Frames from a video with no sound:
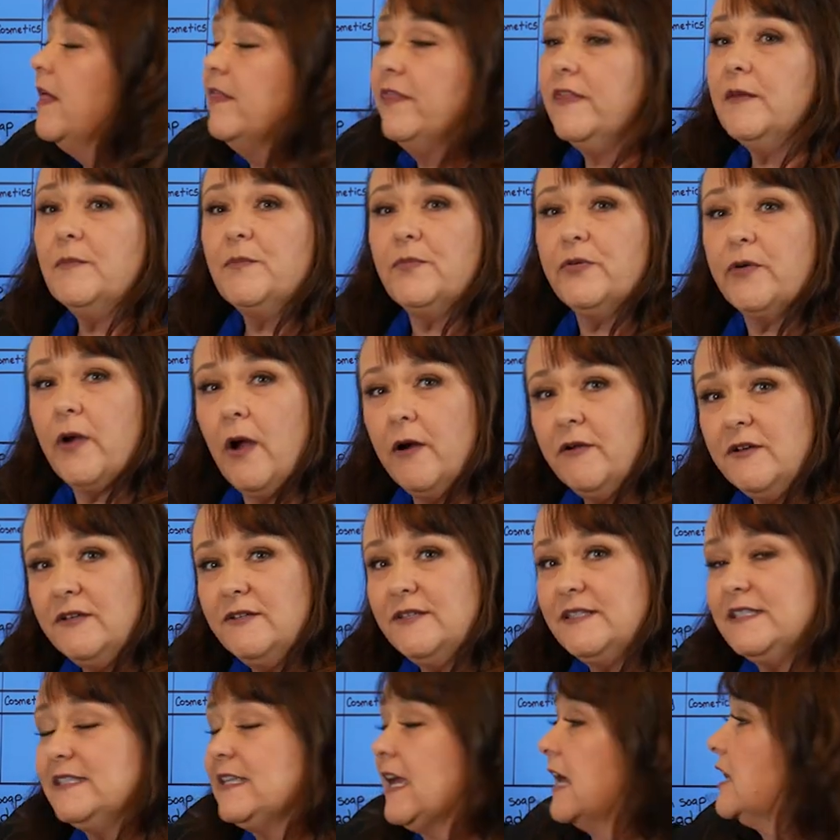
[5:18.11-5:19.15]
The
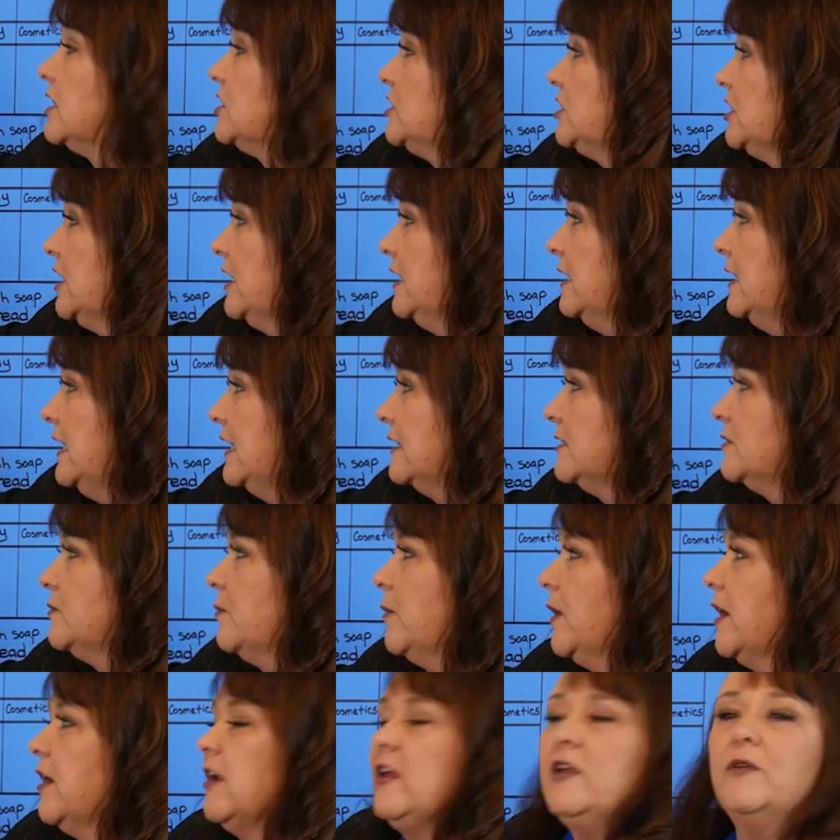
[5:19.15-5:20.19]
produce section is
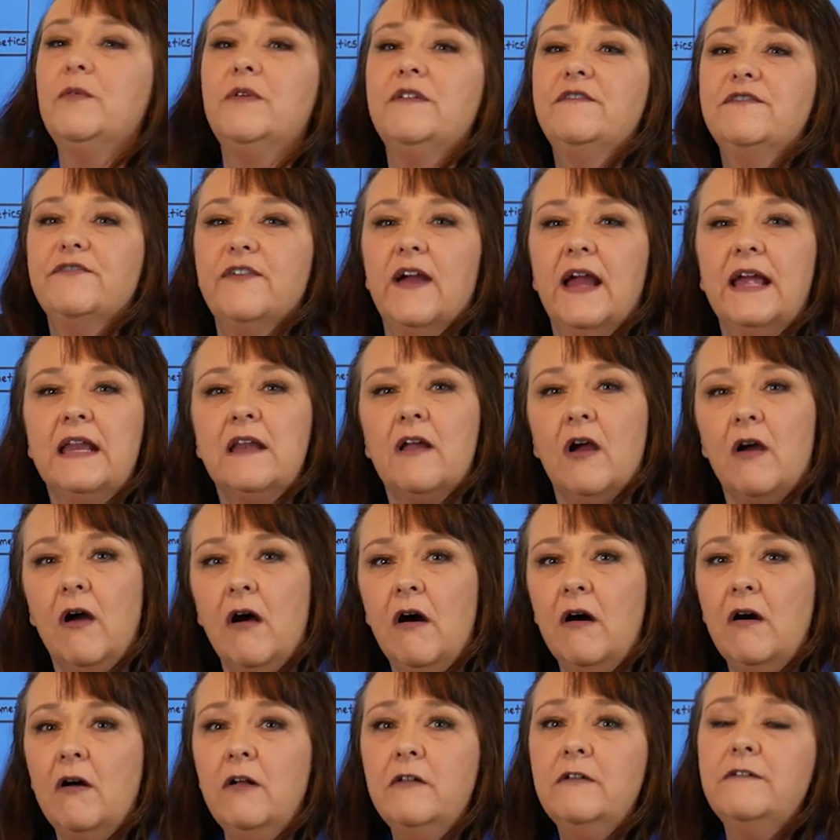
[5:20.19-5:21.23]
where you would find
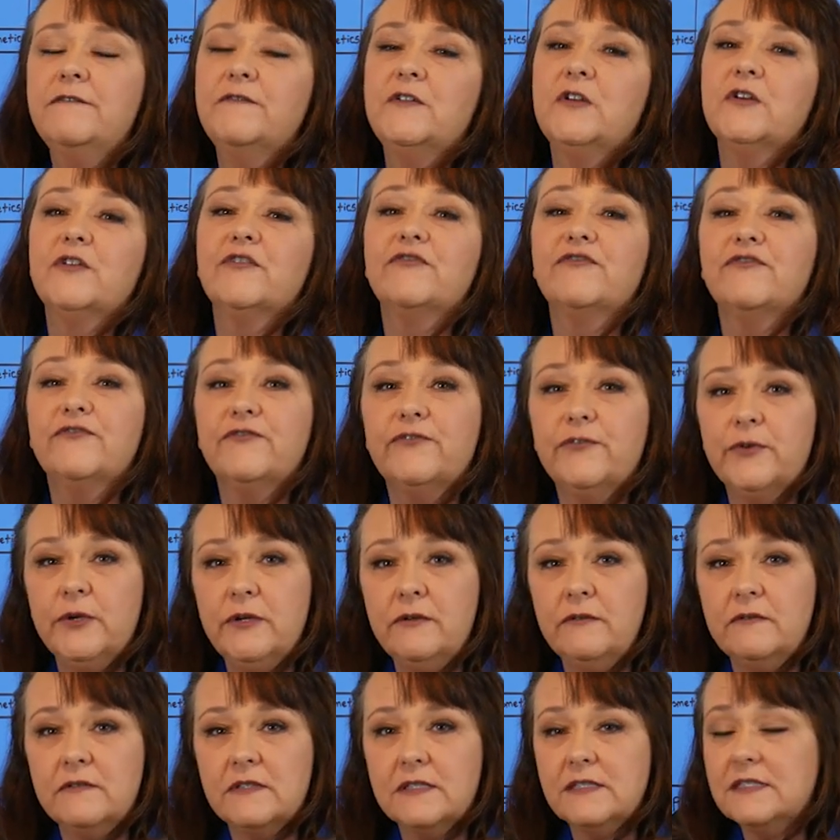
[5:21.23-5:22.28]
all of your
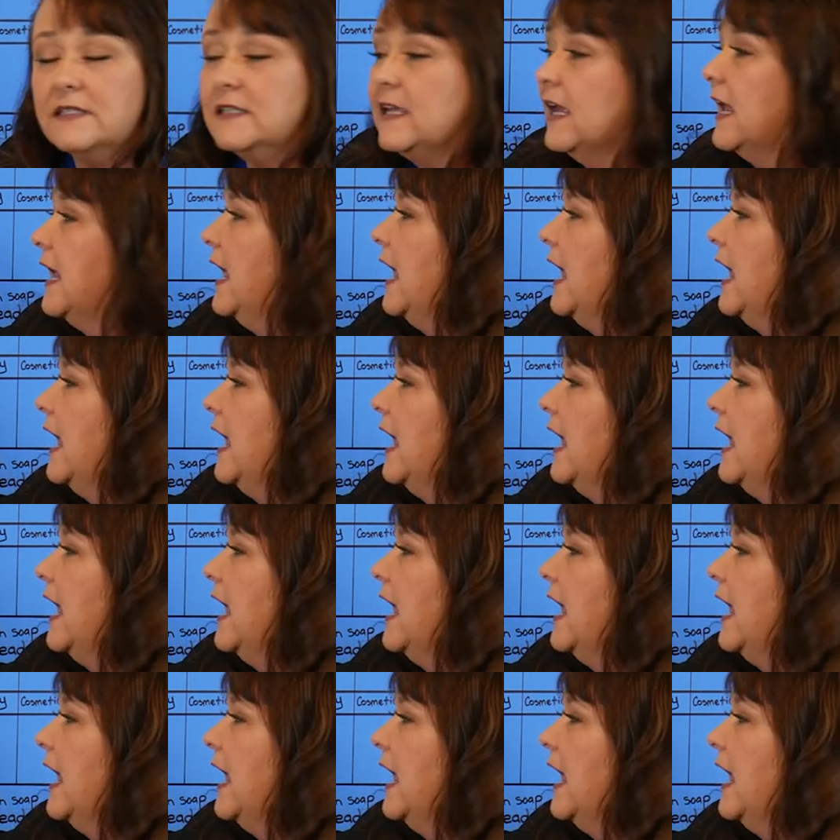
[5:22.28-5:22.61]
fruits